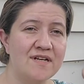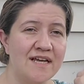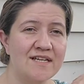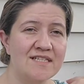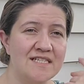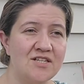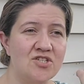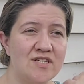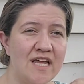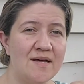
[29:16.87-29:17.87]
I could
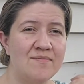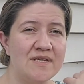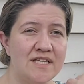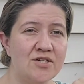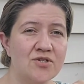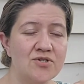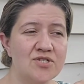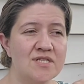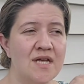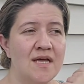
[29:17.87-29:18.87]
teach a beginner's